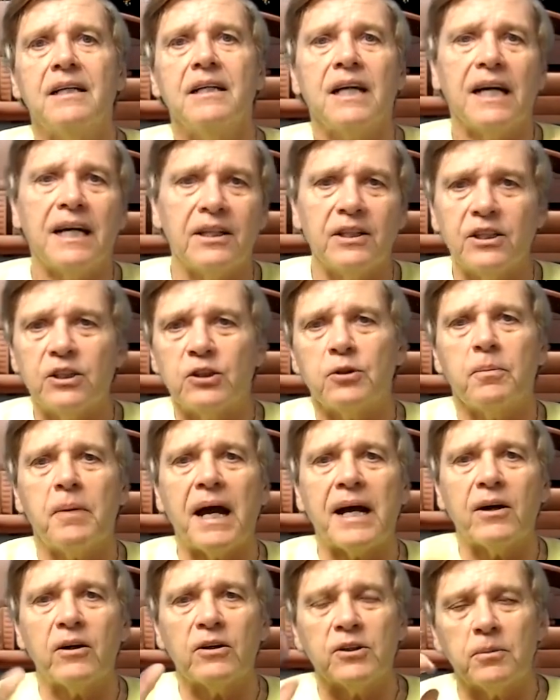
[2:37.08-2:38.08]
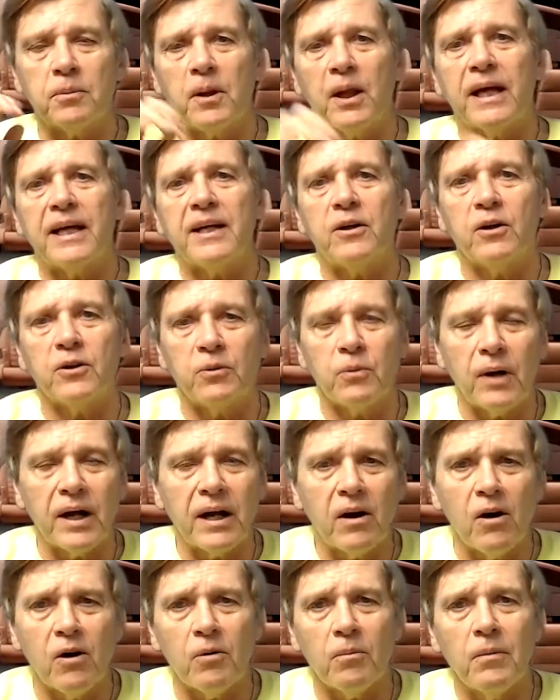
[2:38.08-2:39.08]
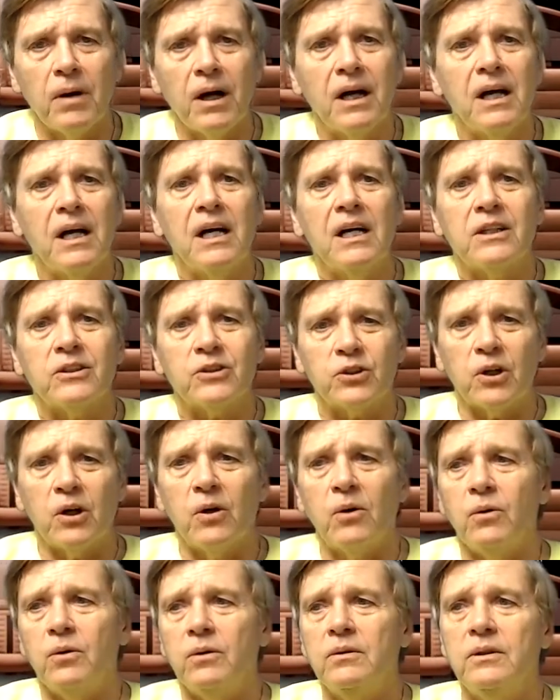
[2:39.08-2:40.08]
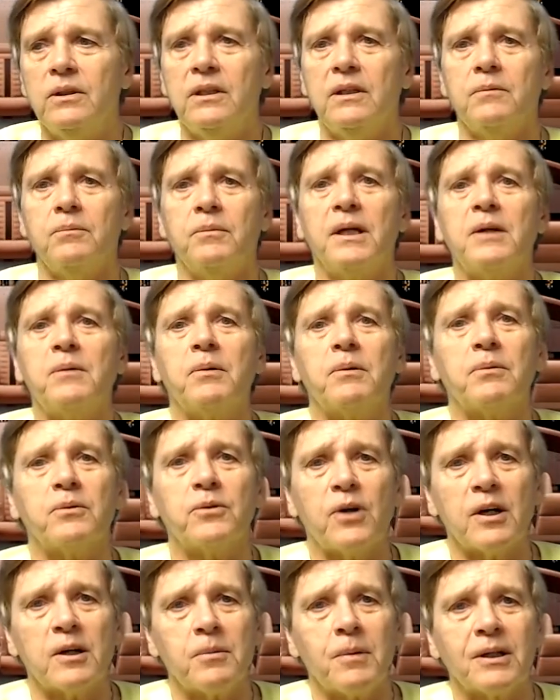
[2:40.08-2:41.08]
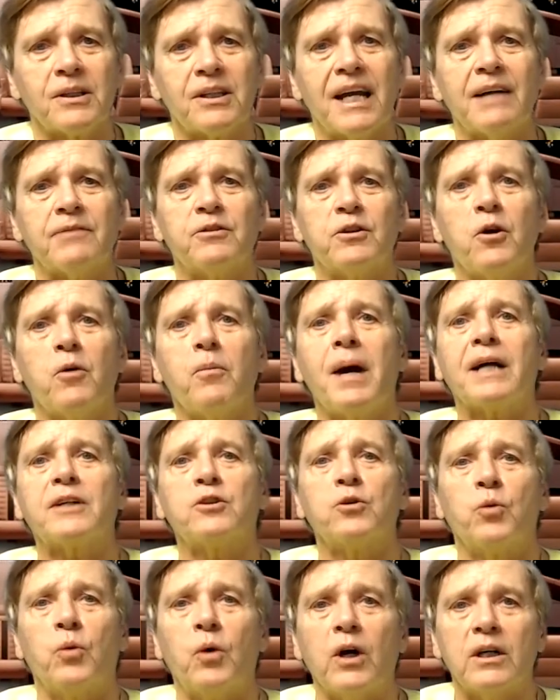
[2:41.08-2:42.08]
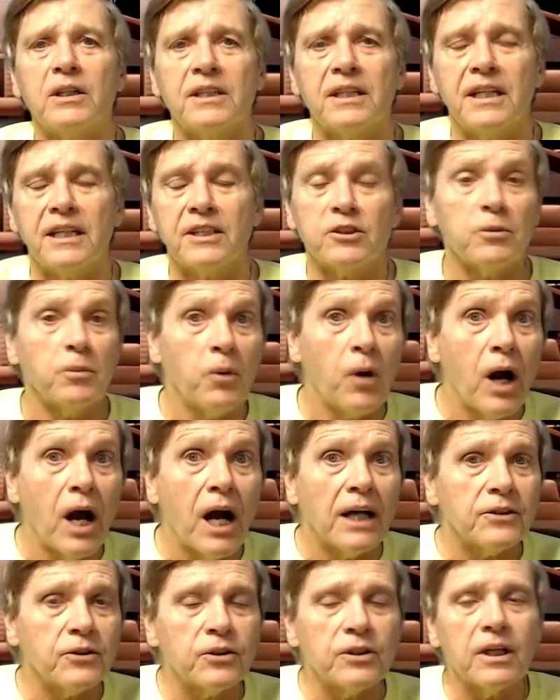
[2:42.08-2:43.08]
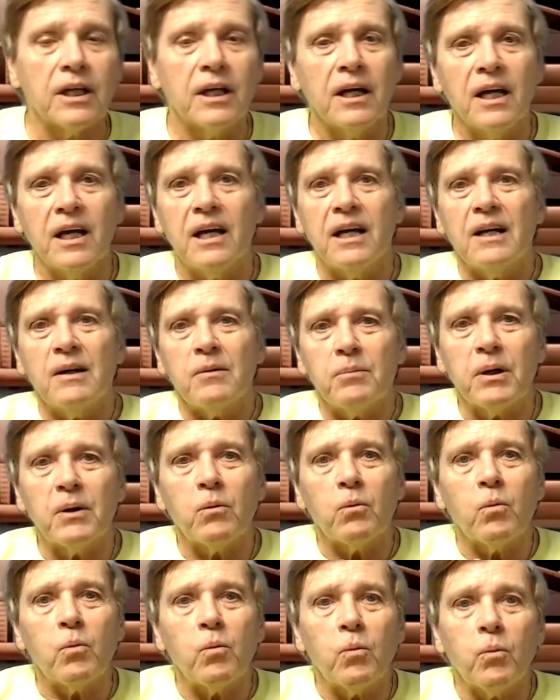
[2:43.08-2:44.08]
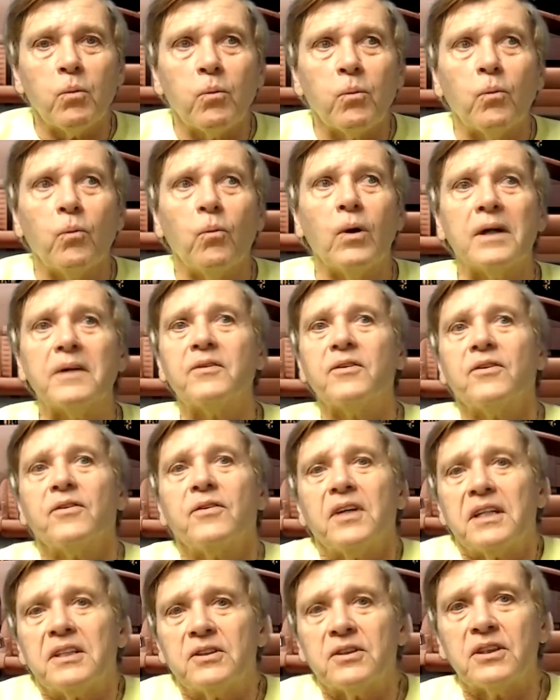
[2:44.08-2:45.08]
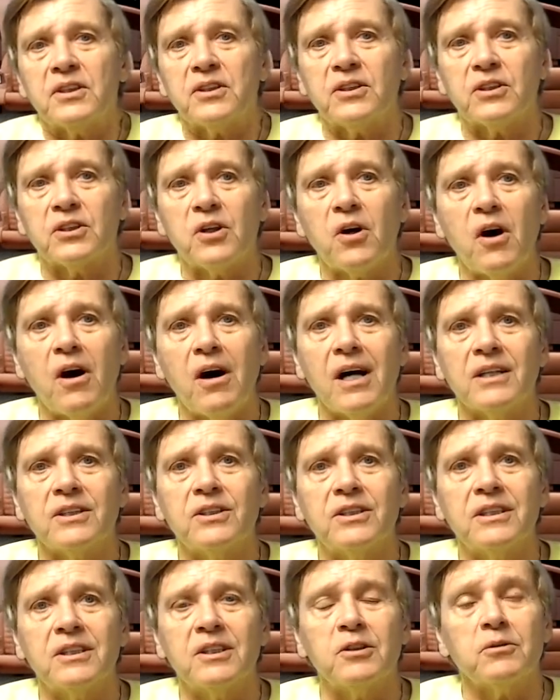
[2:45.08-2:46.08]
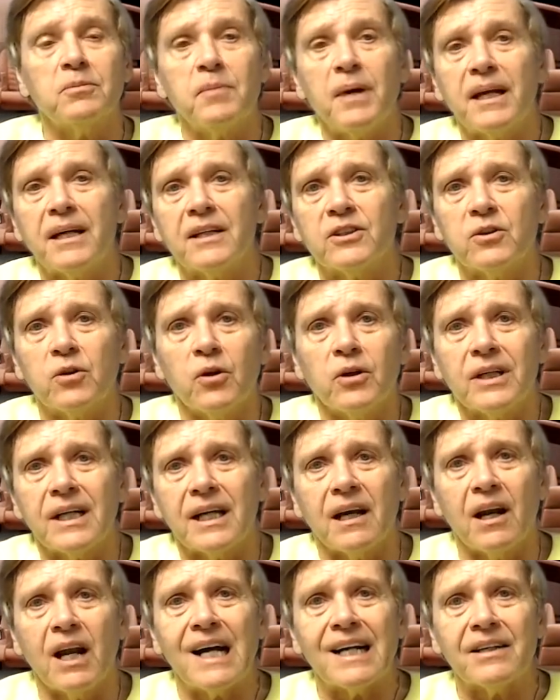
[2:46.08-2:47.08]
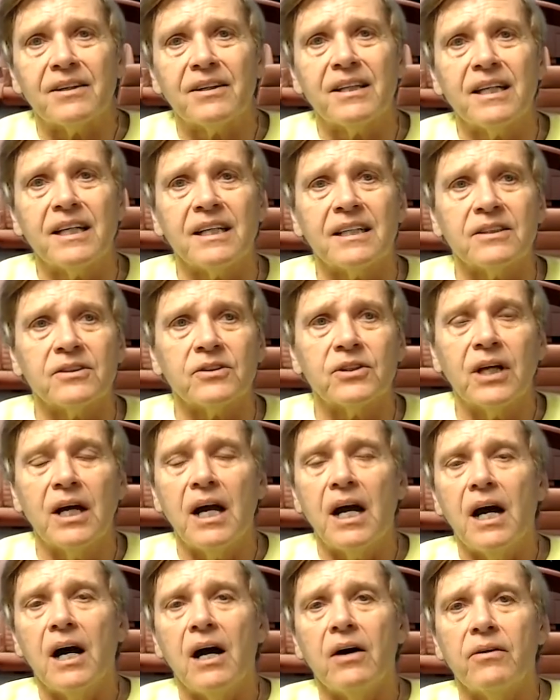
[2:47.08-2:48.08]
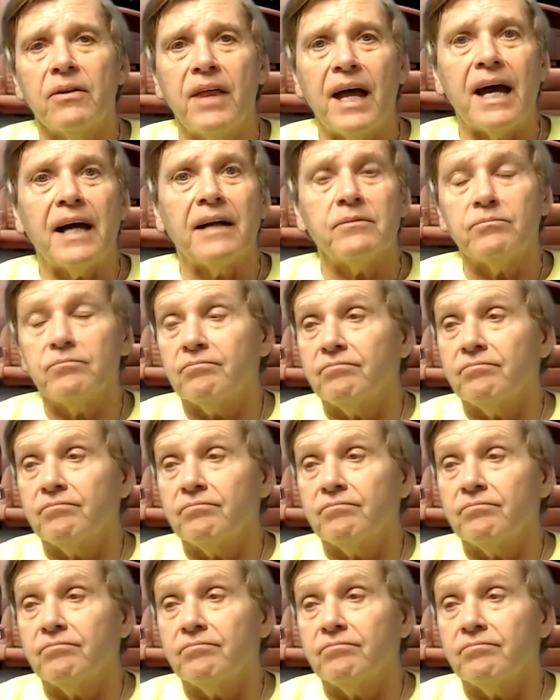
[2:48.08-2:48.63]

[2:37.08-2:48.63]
and then you're back on the plane on the way home. So many people talk about they have to go back to work to get some rest. But one of the things this has caused is it's made us look at a lot of things that